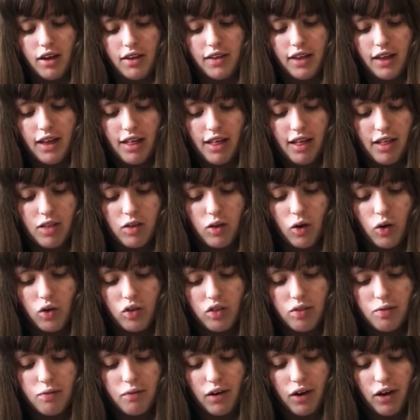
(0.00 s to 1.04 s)
This is
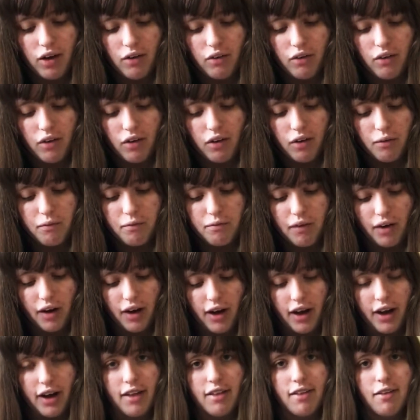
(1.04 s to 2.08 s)
Cosmo
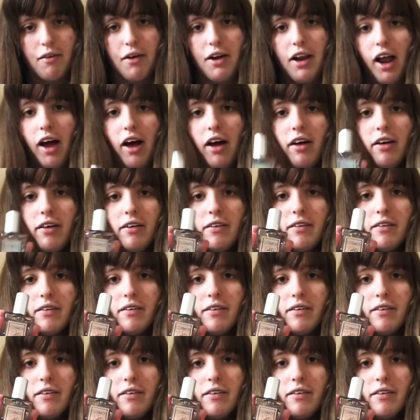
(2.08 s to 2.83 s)
by Zoella.